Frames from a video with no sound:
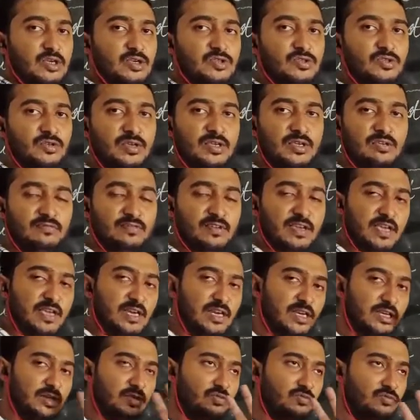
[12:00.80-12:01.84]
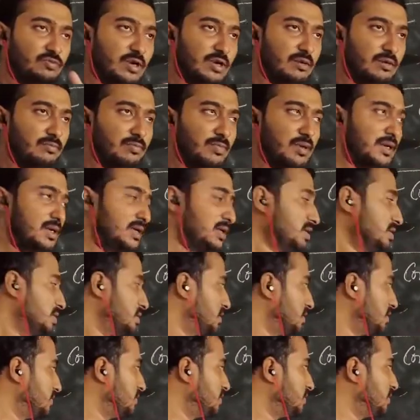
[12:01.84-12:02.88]
So if any two number
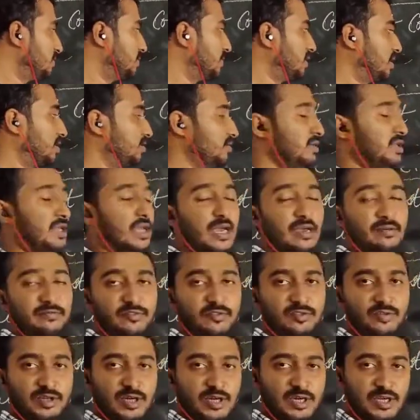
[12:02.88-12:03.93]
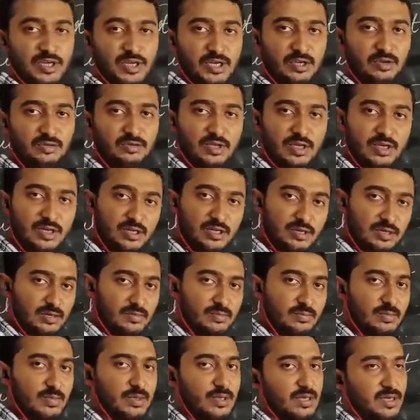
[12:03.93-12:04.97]
is divisible, we have to continue the
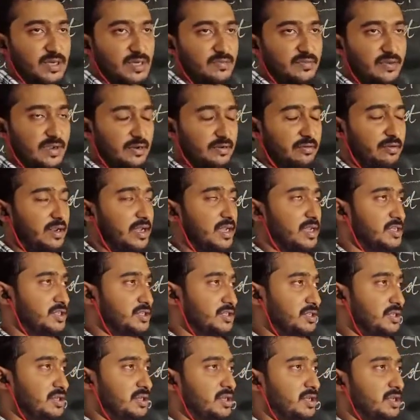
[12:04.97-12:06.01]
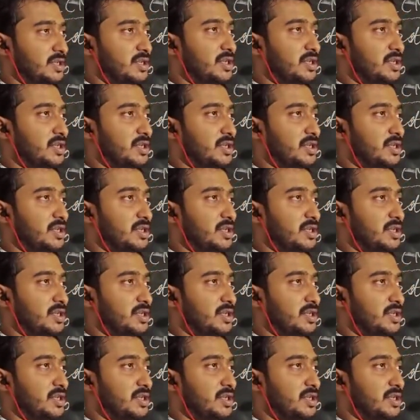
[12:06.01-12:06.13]
factorization.